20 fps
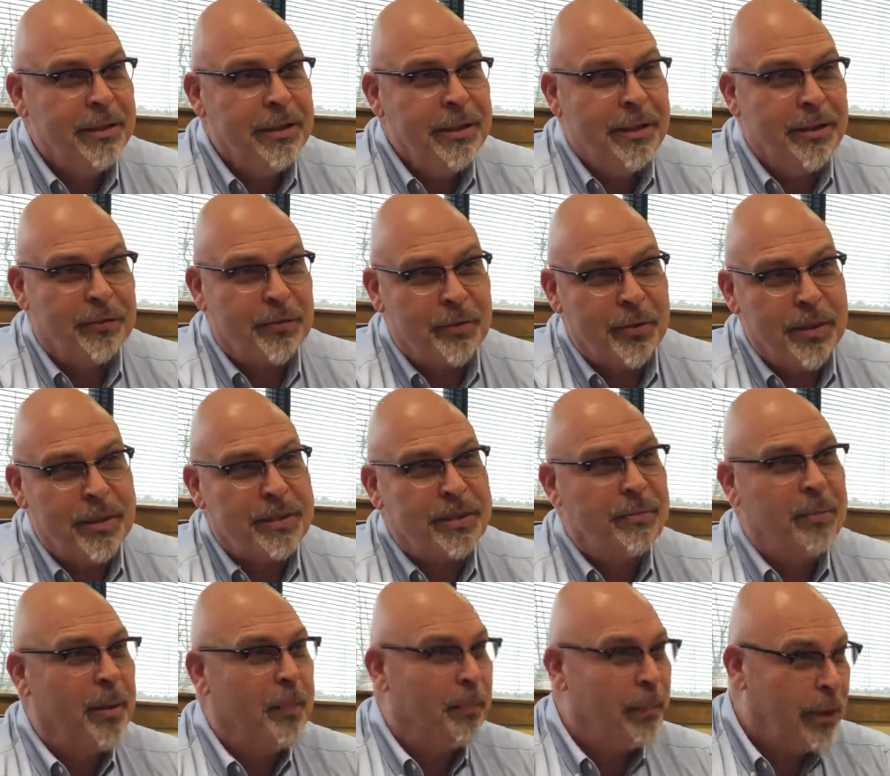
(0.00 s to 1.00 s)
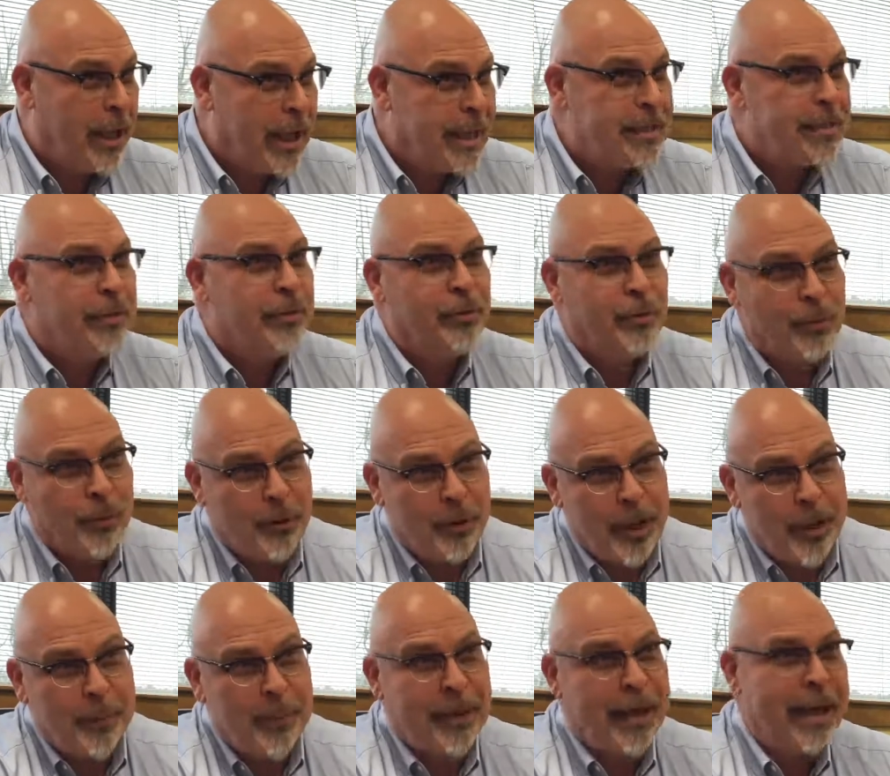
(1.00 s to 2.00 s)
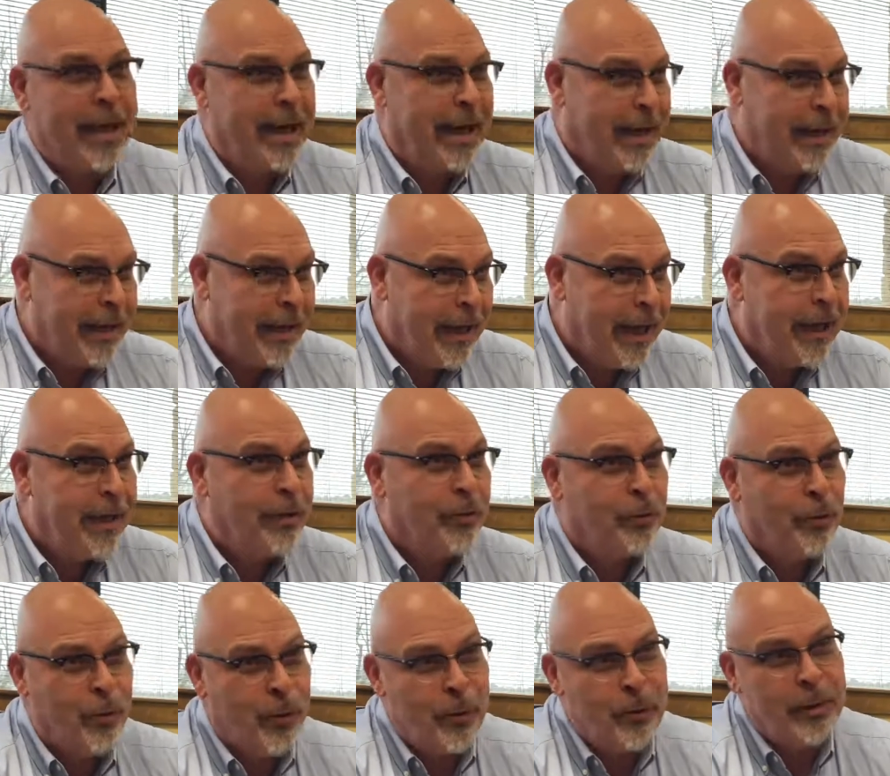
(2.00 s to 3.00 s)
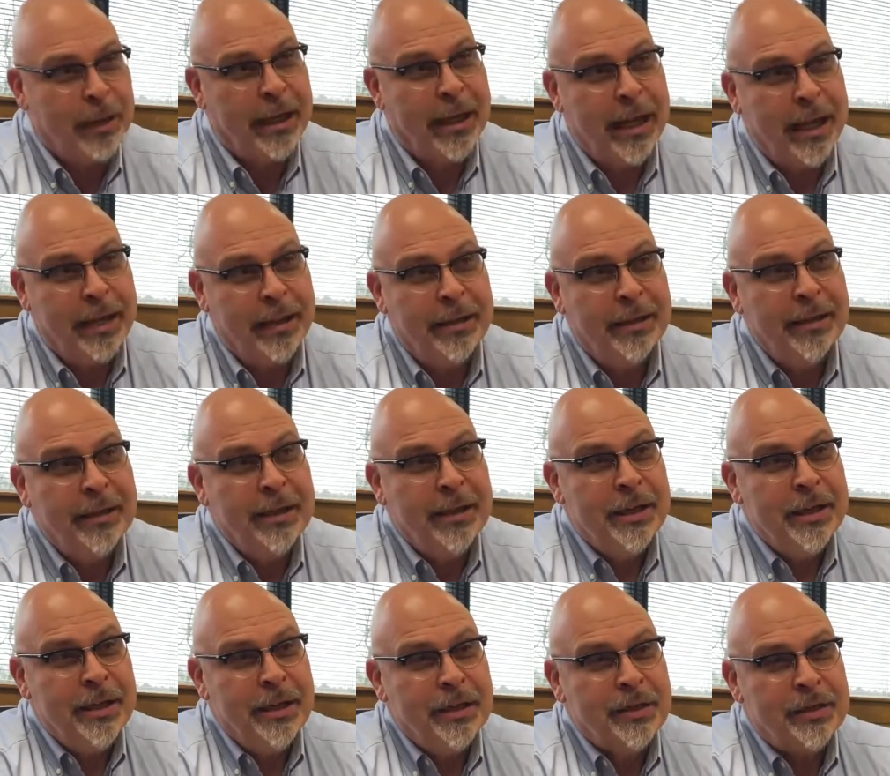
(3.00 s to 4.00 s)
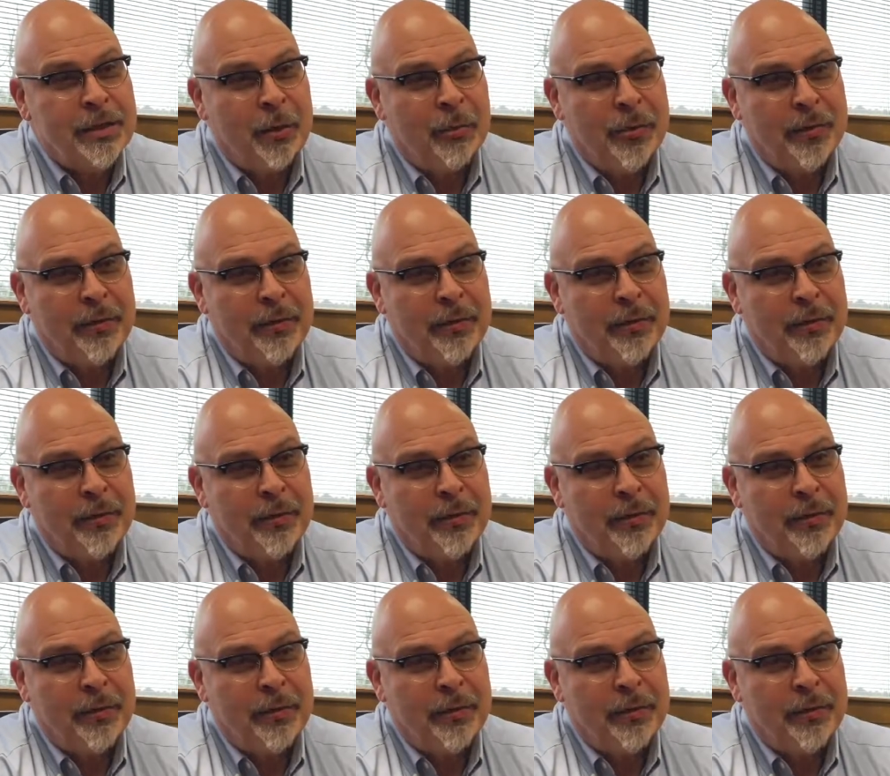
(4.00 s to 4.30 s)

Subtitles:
of trees that have been planted and grown up again and cut and grown again. So we